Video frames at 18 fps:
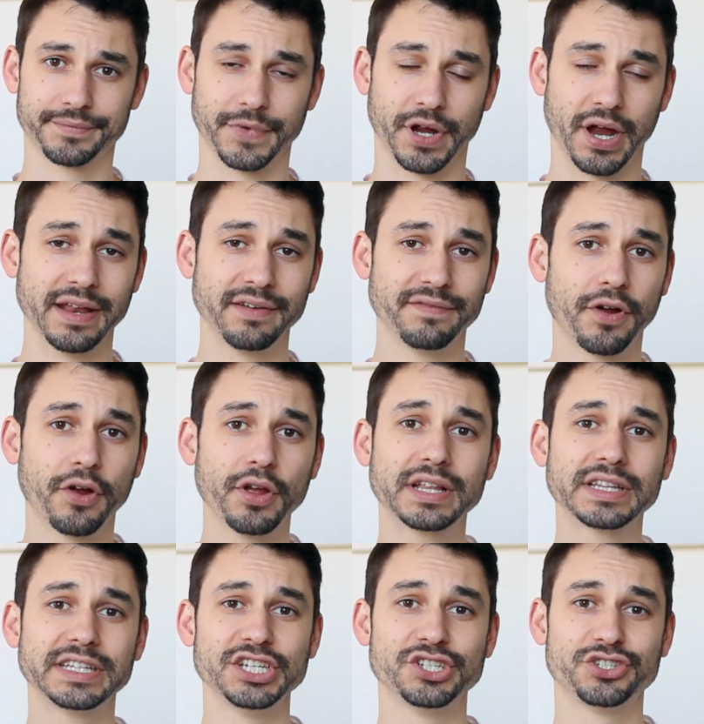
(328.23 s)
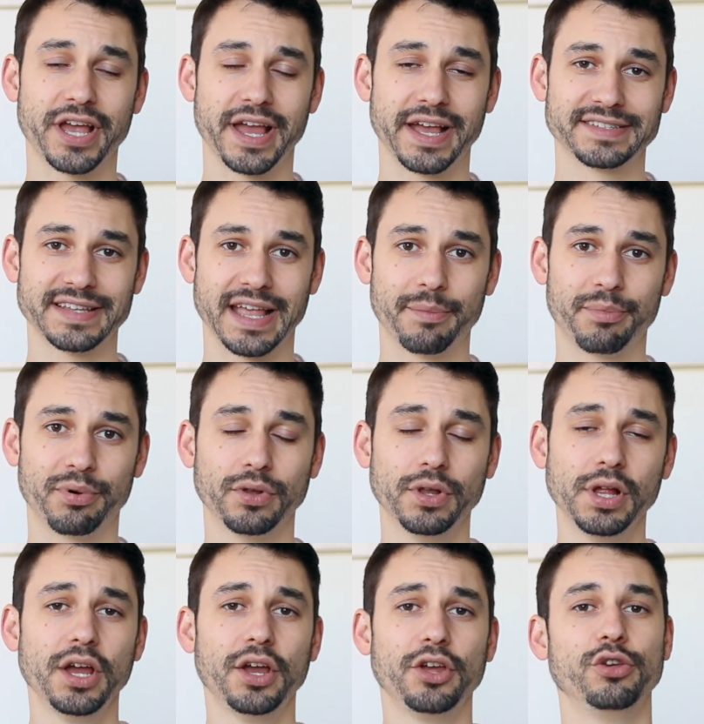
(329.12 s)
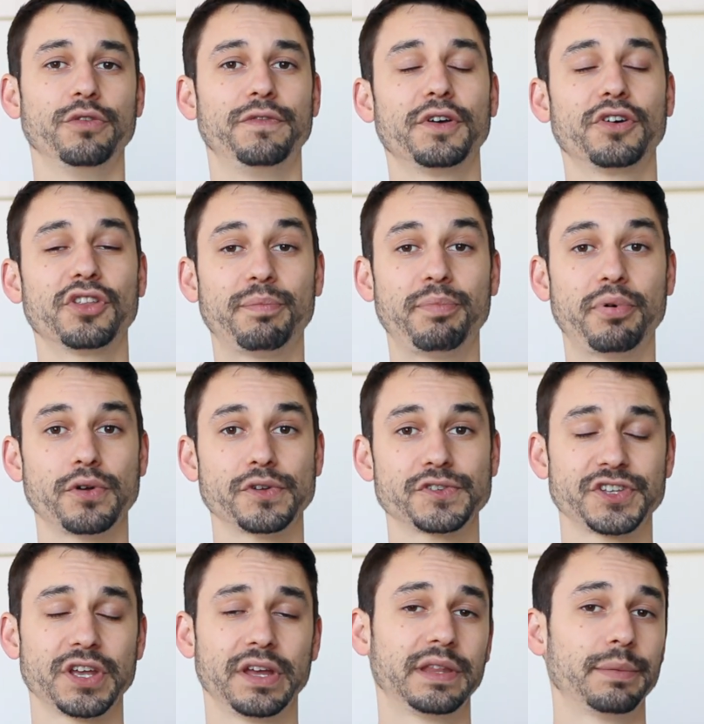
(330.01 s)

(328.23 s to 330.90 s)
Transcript: All right, very cliche example. You feel the pulse,